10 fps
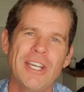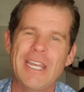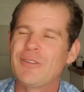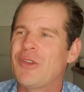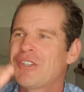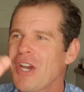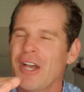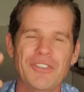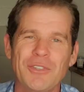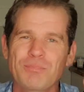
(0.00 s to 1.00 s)
And if he
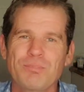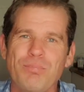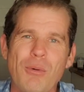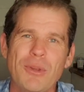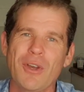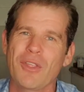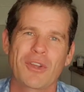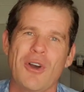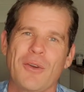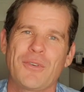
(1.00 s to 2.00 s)
does, he's probably not the
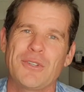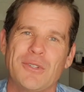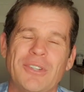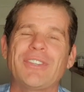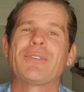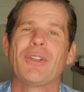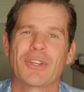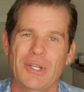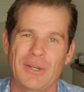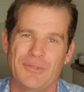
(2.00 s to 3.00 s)
guy for you. He's definitely not
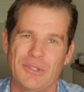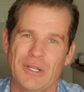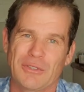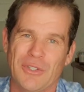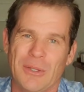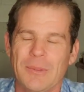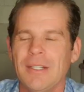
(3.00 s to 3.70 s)
the guy for you long term.